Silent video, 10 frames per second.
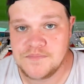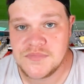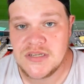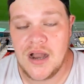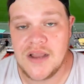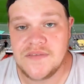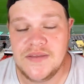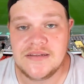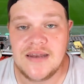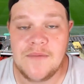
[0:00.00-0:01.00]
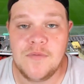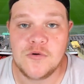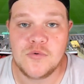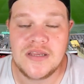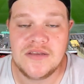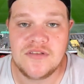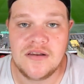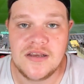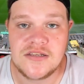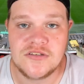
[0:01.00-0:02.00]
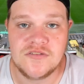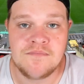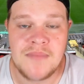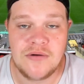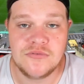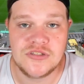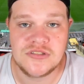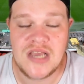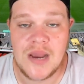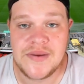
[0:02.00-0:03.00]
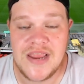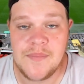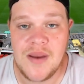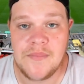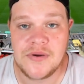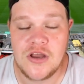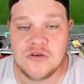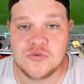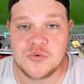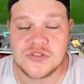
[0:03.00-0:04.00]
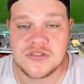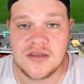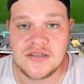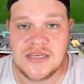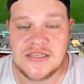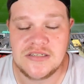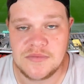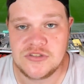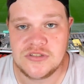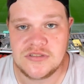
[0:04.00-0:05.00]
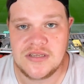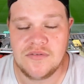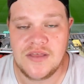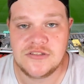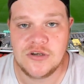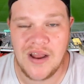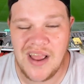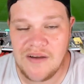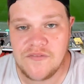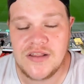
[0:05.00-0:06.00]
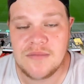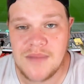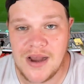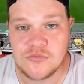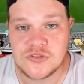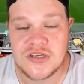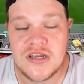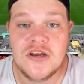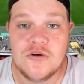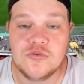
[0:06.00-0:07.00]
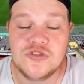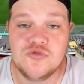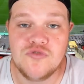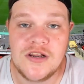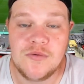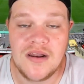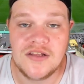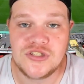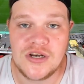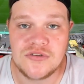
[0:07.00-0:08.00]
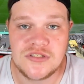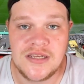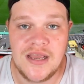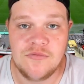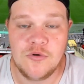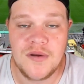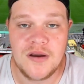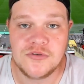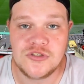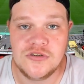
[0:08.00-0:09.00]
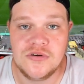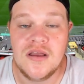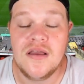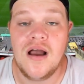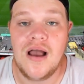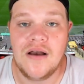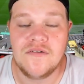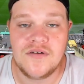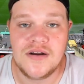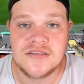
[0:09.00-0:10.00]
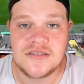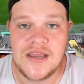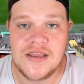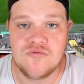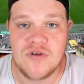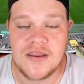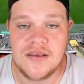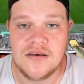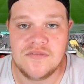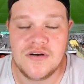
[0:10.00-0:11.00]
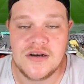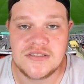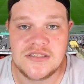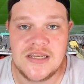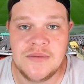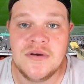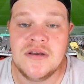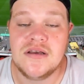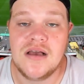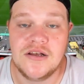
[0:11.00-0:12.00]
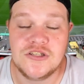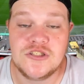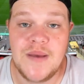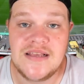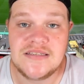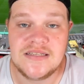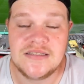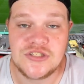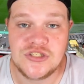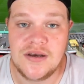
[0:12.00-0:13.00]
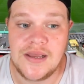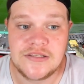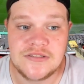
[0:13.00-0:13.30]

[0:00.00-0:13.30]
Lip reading: I think Lampard will give the likes of Mount and Tammy Abraham a go towards the start of the season. I'm interested to see how they do. I have a feeling Mount will do really well at Chelsea and will be able to find a regular first team space in the side.